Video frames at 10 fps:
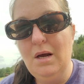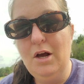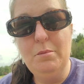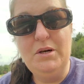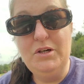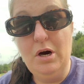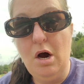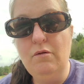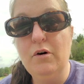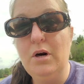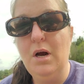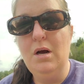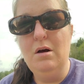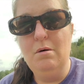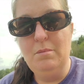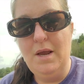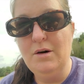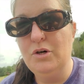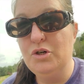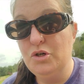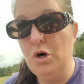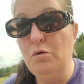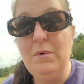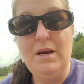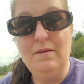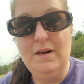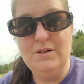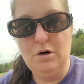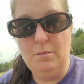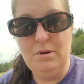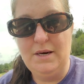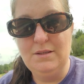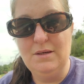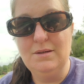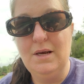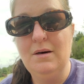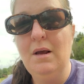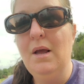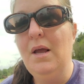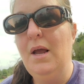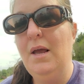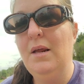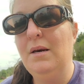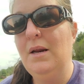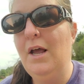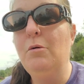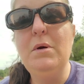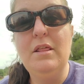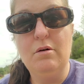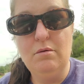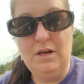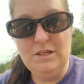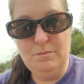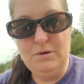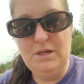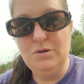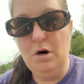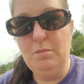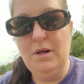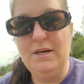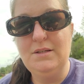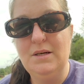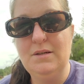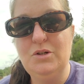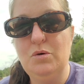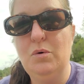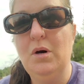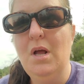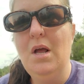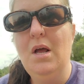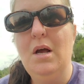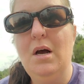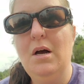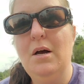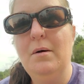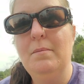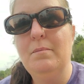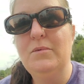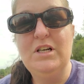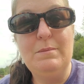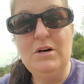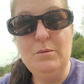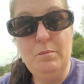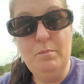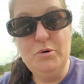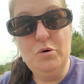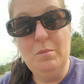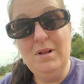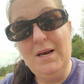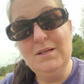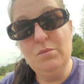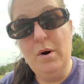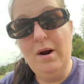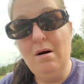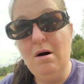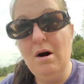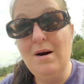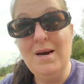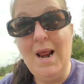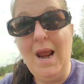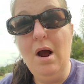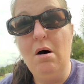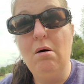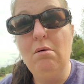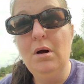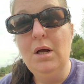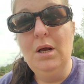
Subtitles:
helped me to overcome and to show me these dark places and help me through these dark places to get to a place where now,